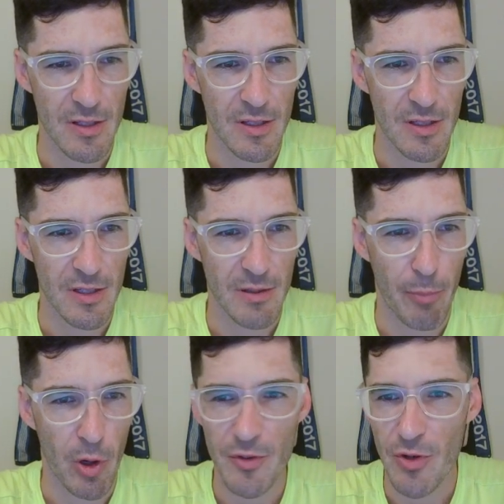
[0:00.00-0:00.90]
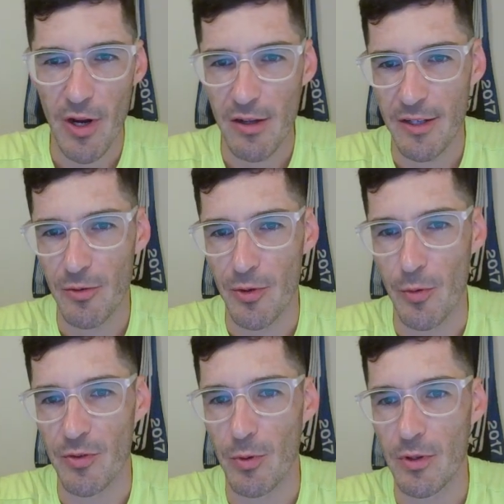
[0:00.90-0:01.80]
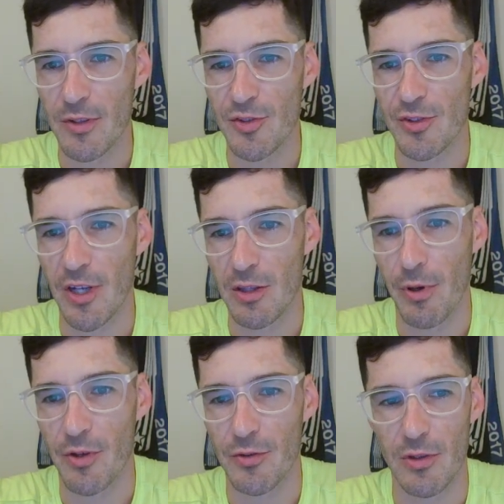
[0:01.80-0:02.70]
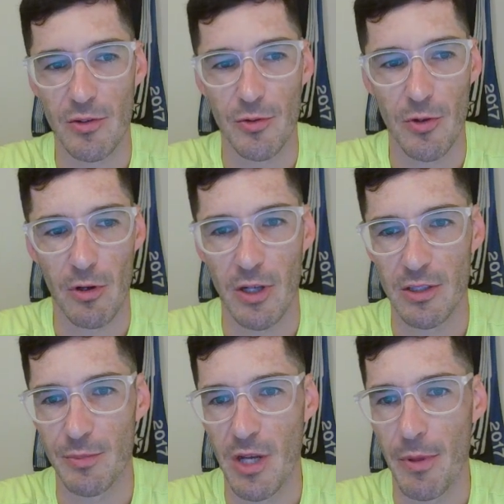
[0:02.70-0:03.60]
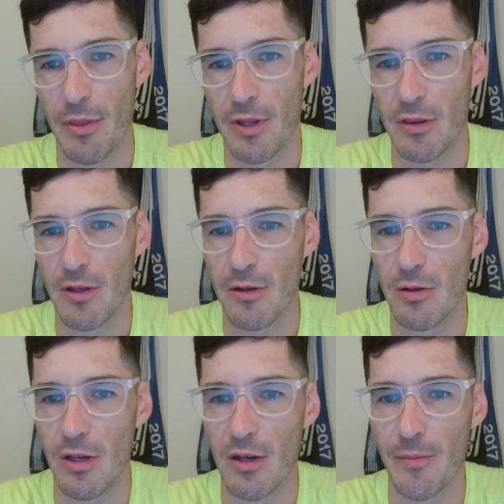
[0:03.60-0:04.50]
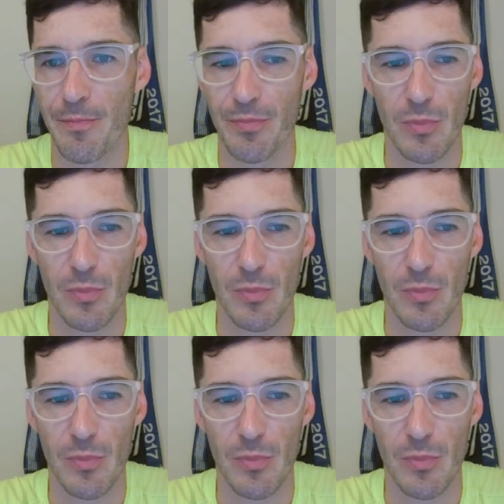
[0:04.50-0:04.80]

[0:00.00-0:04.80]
Part of a trial, I don't know this one. Let's check the puzzle. Those are all correct up top, I think, though. Yeah.